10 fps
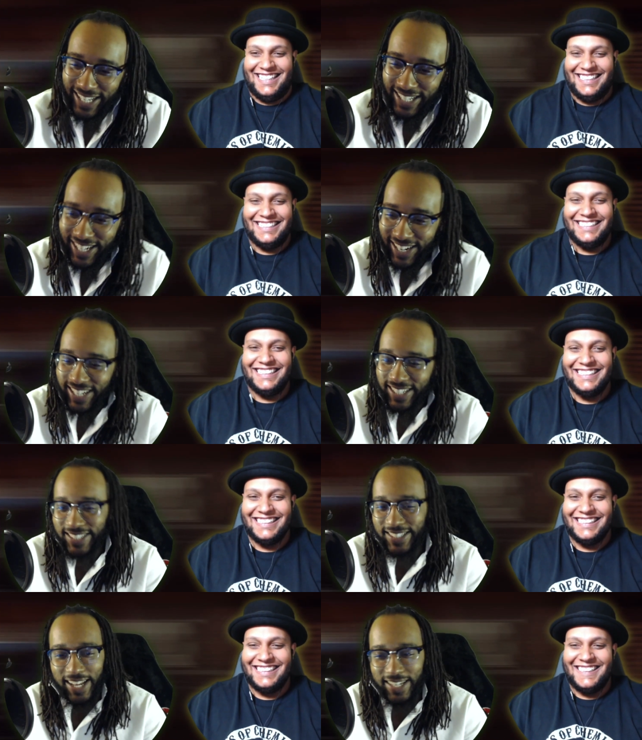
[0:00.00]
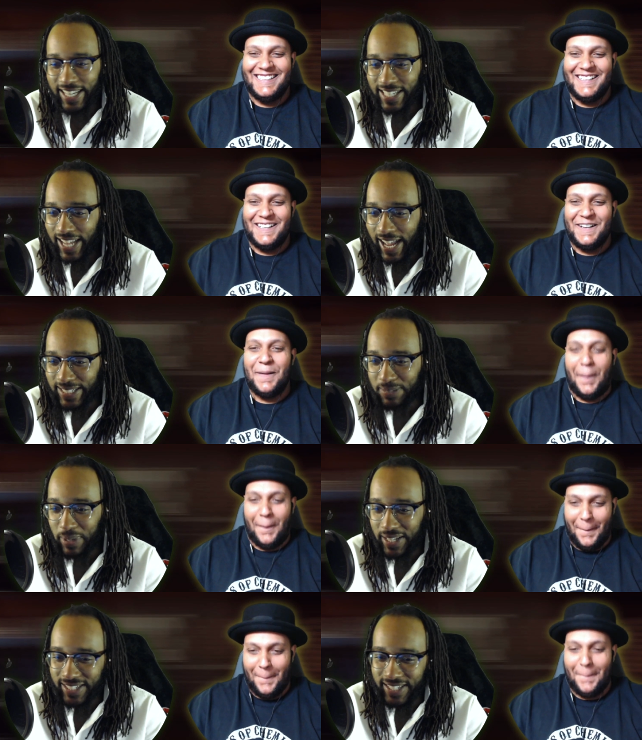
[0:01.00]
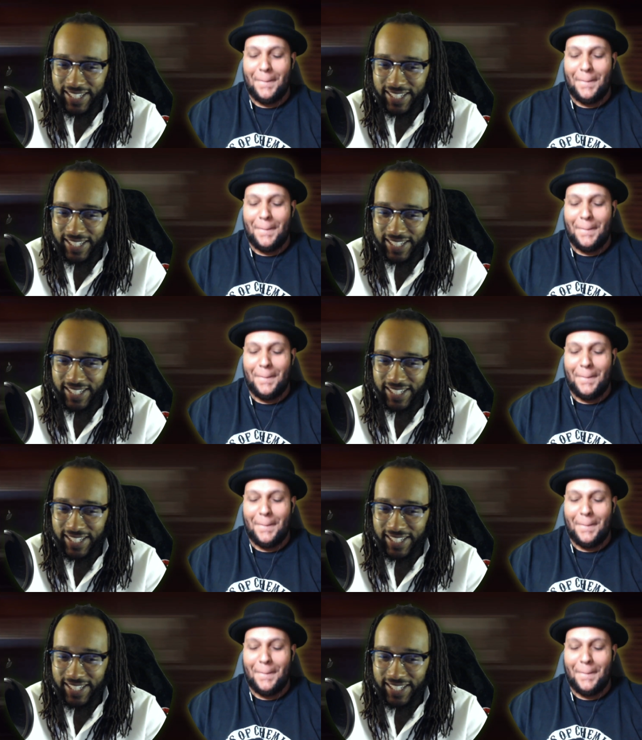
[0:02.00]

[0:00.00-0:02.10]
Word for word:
Speaker 1: there it is, that detached bitch.